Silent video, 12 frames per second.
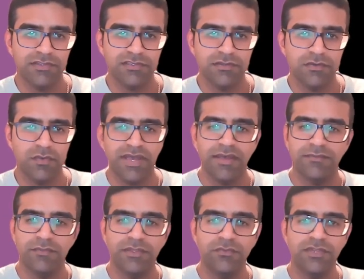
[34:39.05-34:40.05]
Just so you're aware,
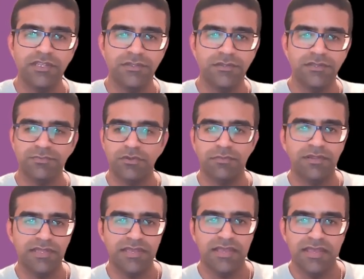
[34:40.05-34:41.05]
when you really do this
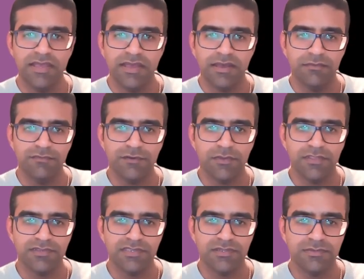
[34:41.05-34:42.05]
properly and following the
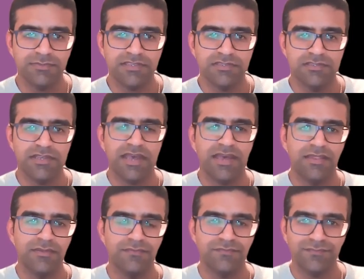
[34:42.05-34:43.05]
system as best as you can,